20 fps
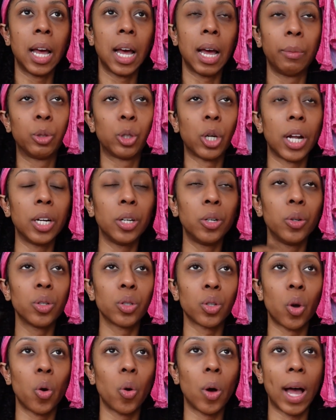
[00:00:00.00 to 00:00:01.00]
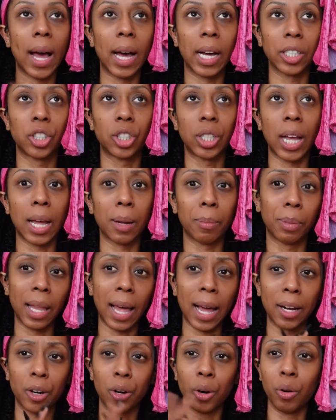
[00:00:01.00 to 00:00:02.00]
I'm trying to do this whole hashtag
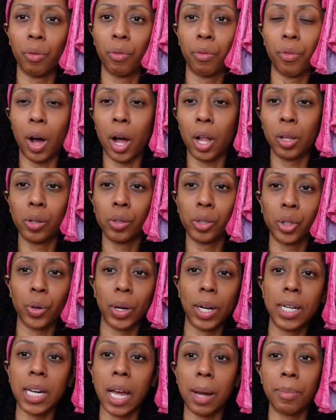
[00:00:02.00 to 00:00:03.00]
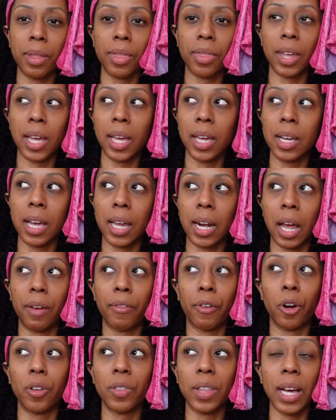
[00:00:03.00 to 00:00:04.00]
black girl follow train type of thing, and
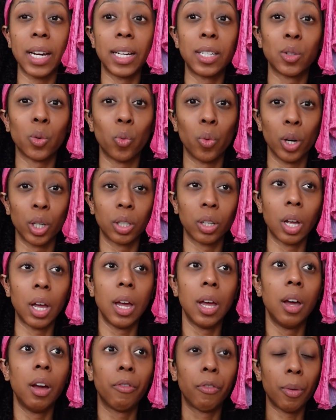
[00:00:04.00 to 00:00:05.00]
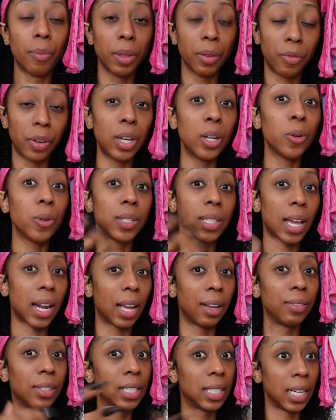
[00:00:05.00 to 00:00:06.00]
I've heard that it's worked from the videos that
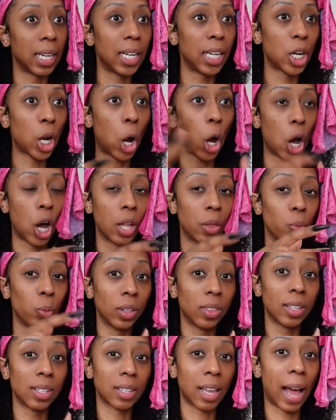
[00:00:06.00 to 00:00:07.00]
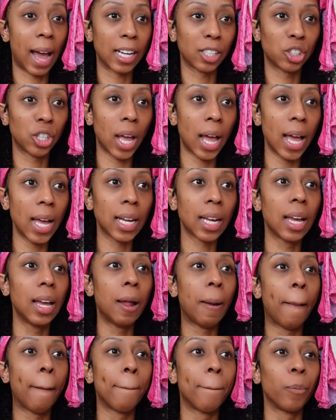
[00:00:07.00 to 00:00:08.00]
I've seen on with this hashtag,
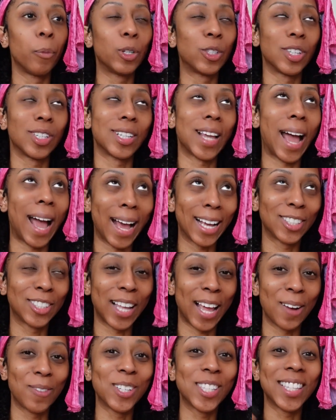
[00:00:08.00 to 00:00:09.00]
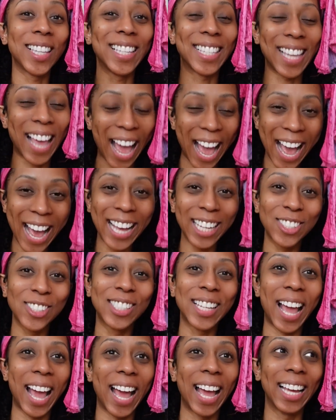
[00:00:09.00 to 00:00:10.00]
with this hashtag, with this
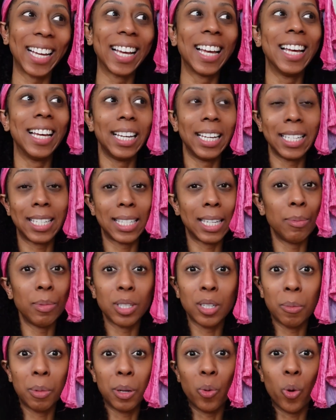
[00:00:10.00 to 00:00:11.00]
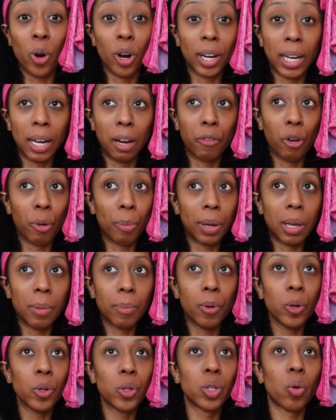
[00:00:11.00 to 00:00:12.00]
hashtag, it seems to be working for
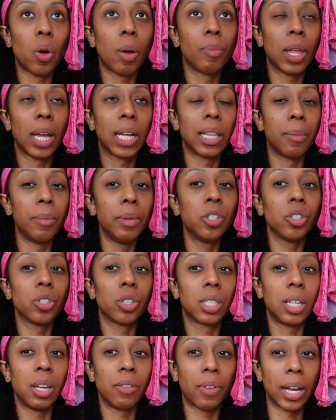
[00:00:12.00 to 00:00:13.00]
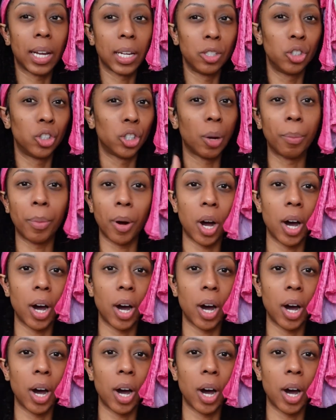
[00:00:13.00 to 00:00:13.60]
people. So I'm like, let me just see if I can jump